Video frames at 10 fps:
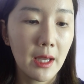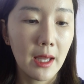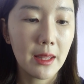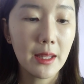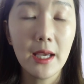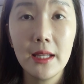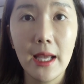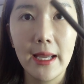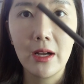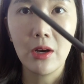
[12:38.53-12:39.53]
And then
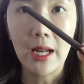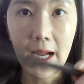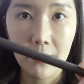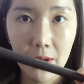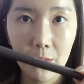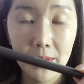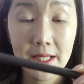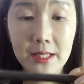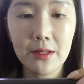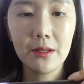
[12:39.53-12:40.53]
I got eyebrow
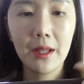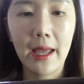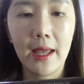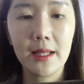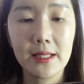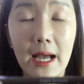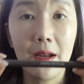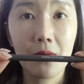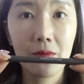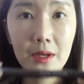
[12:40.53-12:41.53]
pencil, and I
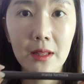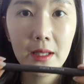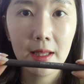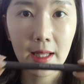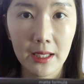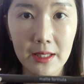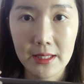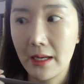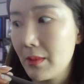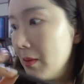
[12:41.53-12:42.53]
really like this
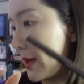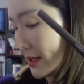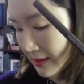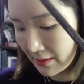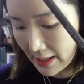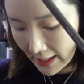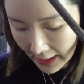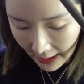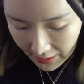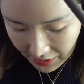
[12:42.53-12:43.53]
eyebrow pencil. I
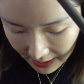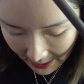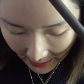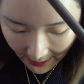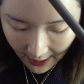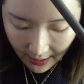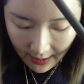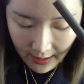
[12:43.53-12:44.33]
actually had